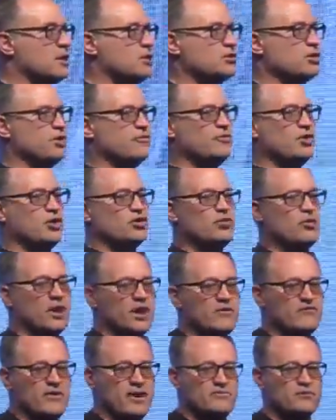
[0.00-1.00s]
So
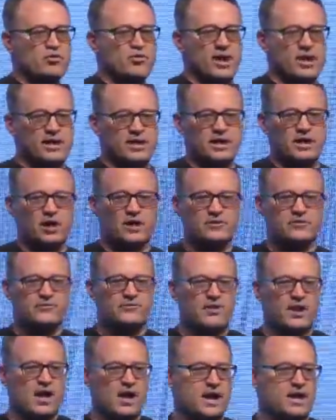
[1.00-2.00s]
if I'm grading it on the
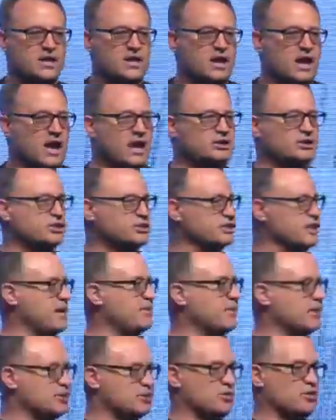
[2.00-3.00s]
fly, I just
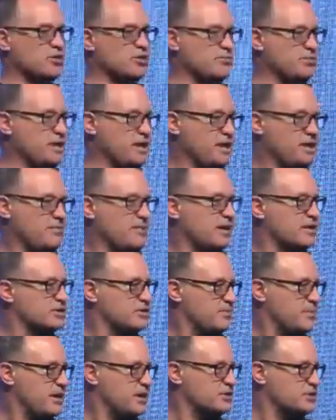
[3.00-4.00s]
name it, so it would be
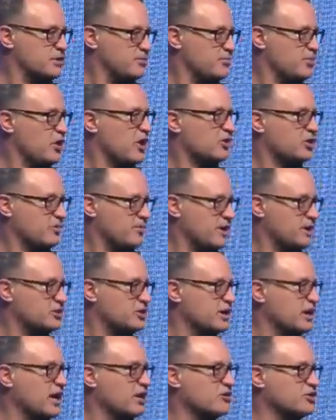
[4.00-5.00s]
Emancipation
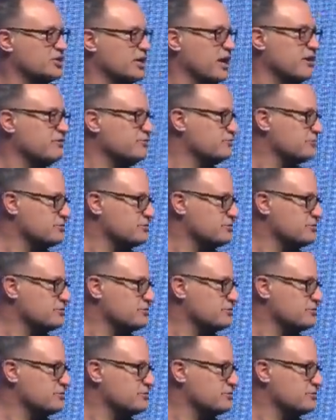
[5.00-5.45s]
Proclamation Iron Chef.